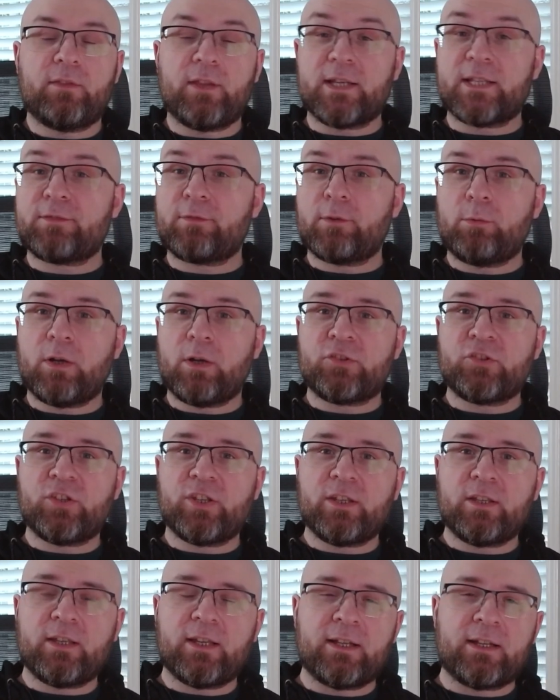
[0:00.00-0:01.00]
Thanks for
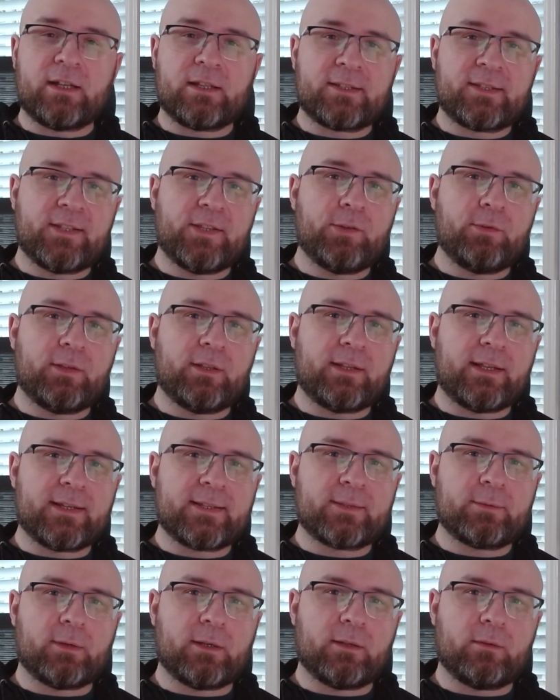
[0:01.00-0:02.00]
watching, and I'll see you in the
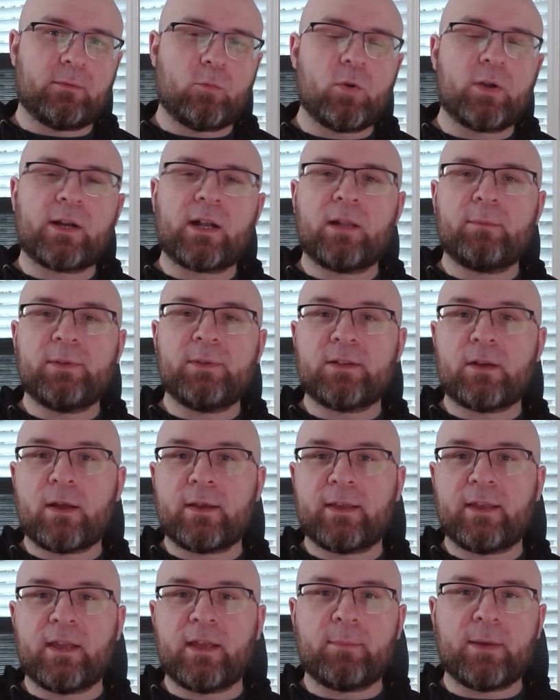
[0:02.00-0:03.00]
next one where I'll be
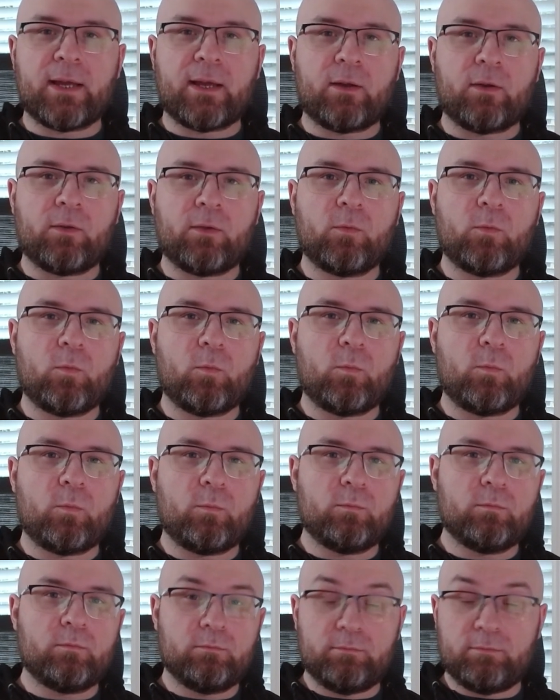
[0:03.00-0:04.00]
talking about,
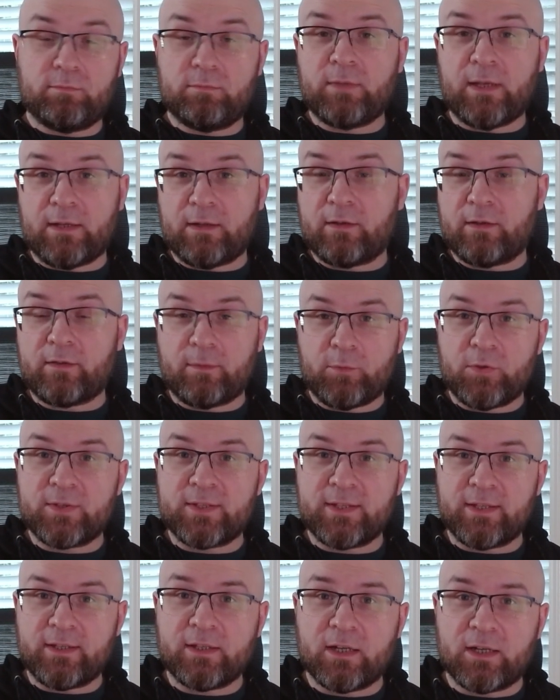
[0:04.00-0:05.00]
now that I'm
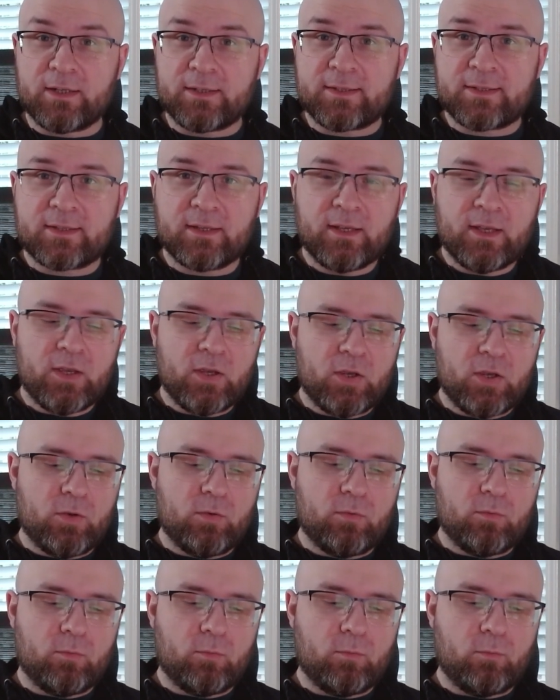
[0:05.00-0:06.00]
using Nuxt,
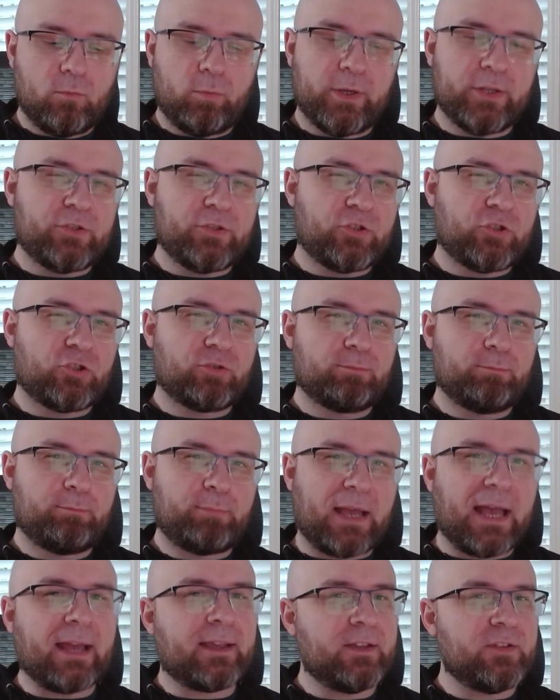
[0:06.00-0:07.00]
which
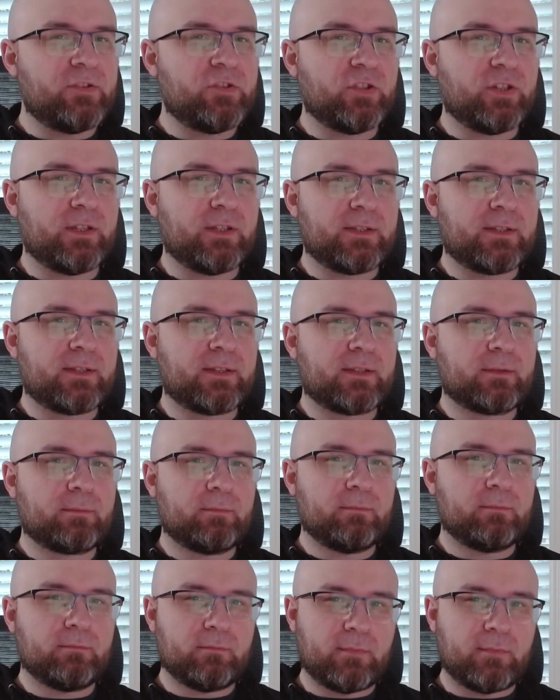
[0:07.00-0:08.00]
packages
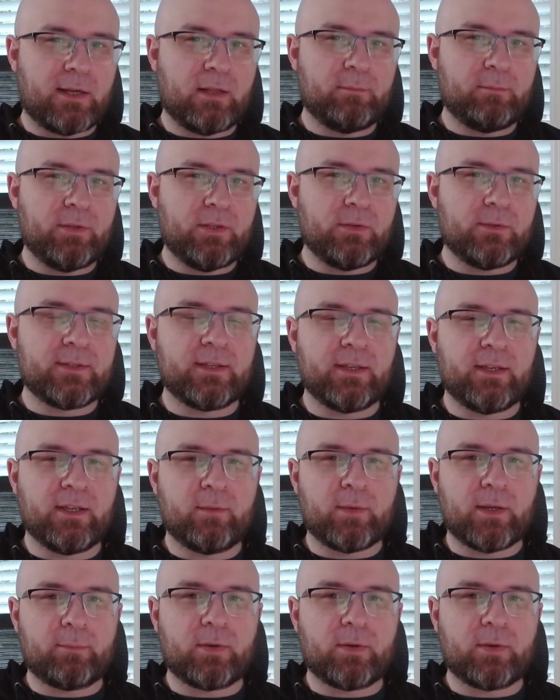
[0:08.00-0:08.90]
I'll be using in my